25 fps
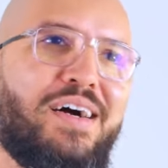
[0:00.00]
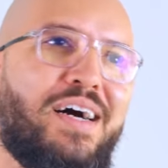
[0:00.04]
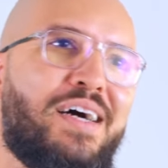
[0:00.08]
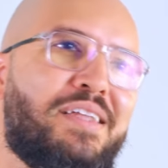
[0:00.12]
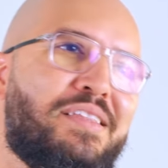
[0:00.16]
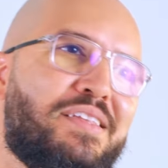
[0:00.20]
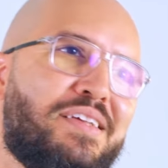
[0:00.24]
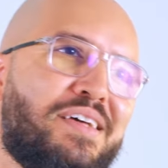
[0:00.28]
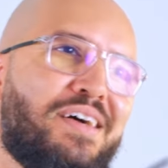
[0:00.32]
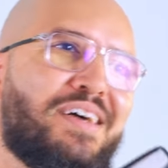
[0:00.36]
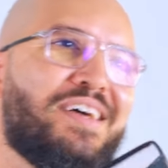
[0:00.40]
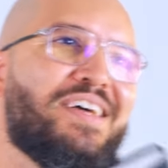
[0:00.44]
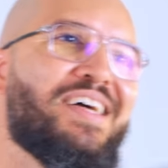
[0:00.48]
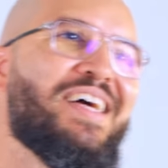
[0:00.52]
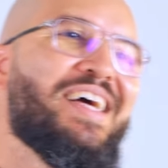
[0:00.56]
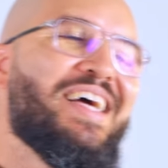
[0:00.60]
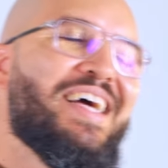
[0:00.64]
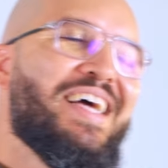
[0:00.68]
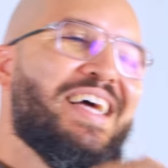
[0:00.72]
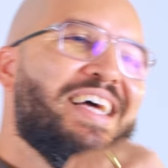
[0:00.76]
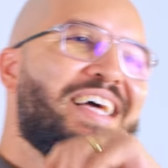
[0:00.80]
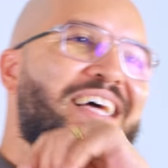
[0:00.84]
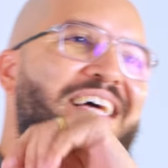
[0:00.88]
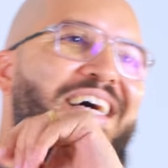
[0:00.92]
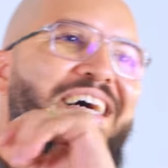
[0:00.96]
I,
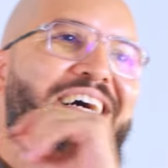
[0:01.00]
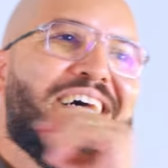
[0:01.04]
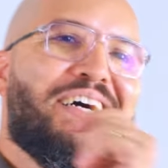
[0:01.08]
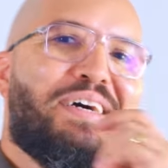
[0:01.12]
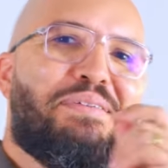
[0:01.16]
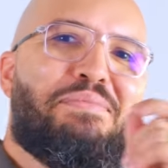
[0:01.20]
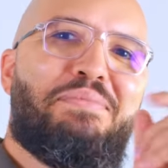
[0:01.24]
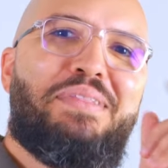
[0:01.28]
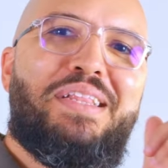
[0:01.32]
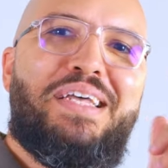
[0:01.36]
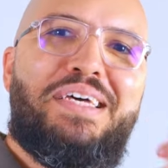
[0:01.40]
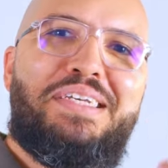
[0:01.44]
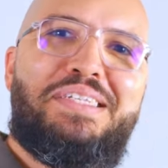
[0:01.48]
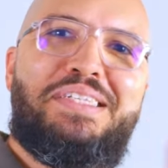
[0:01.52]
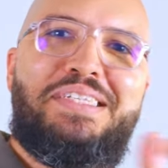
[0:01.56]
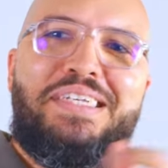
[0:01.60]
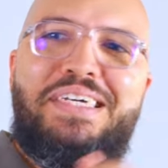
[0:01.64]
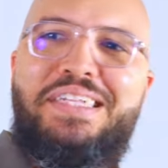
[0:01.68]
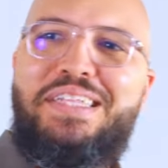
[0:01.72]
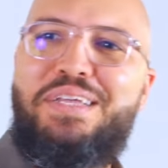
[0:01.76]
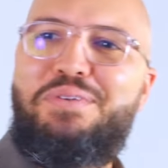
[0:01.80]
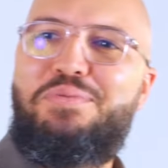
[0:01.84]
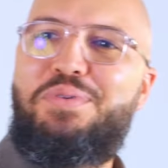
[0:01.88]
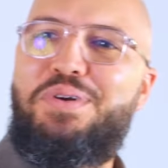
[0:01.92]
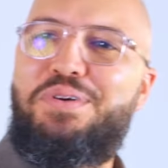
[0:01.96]
um, last
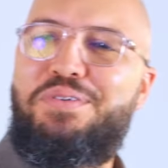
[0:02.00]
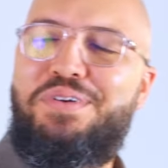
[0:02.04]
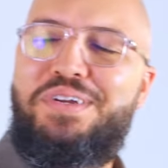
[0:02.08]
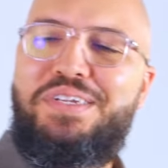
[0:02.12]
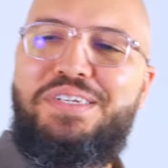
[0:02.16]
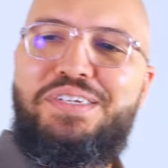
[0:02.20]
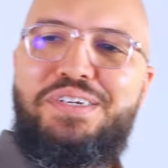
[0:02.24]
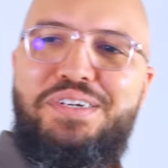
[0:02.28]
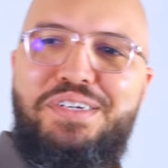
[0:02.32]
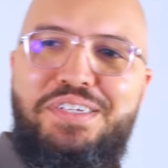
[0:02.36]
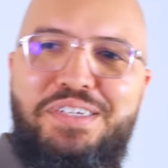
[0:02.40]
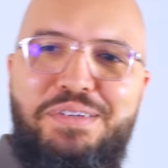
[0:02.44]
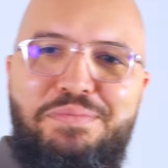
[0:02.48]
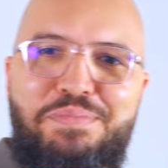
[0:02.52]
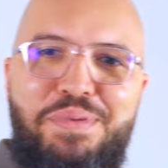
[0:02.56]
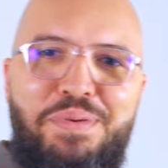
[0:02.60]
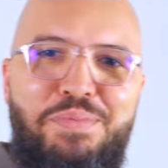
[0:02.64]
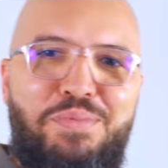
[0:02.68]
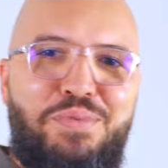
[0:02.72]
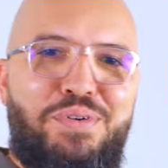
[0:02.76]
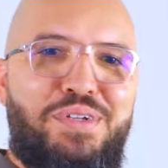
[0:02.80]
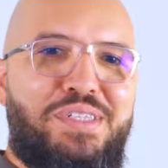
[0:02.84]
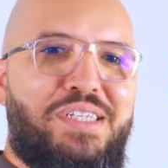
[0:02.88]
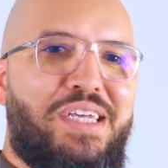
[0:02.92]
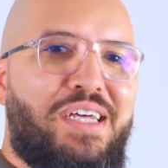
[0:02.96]
Sunday we were at church and
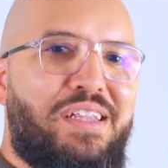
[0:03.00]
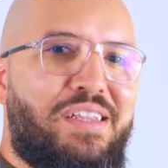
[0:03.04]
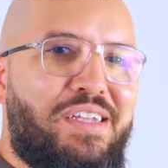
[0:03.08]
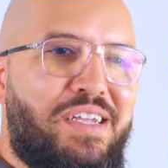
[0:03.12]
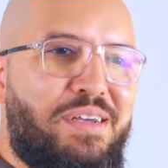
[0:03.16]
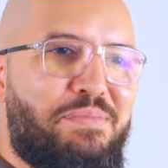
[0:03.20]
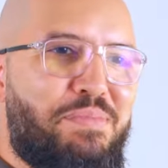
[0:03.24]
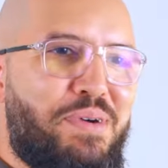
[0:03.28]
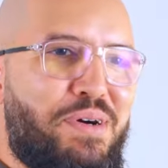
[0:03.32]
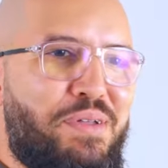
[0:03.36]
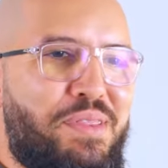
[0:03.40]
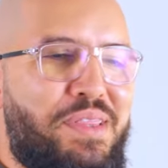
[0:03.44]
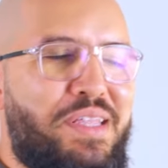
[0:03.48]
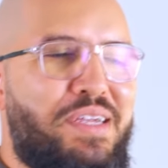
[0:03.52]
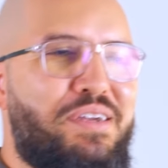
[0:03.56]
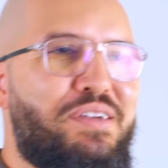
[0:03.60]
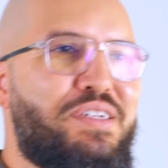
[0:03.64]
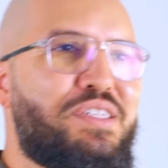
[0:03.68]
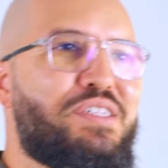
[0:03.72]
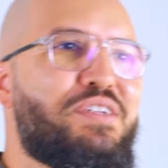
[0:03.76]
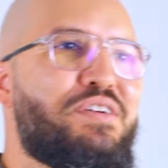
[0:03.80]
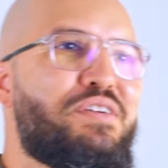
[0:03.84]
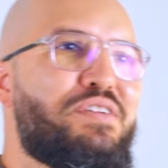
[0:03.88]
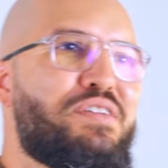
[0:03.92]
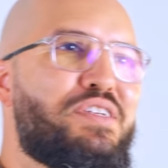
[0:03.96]
people were telling about their
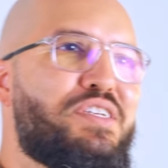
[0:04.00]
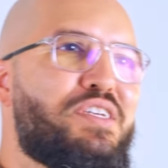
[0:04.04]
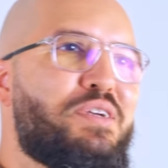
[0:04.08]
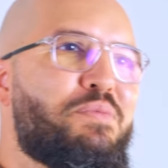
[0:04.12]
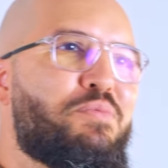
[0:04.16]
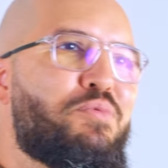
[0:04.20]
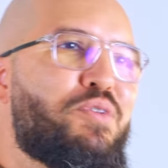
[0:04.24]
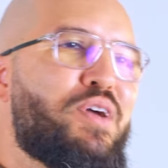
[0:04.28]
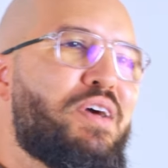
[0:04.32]
internship.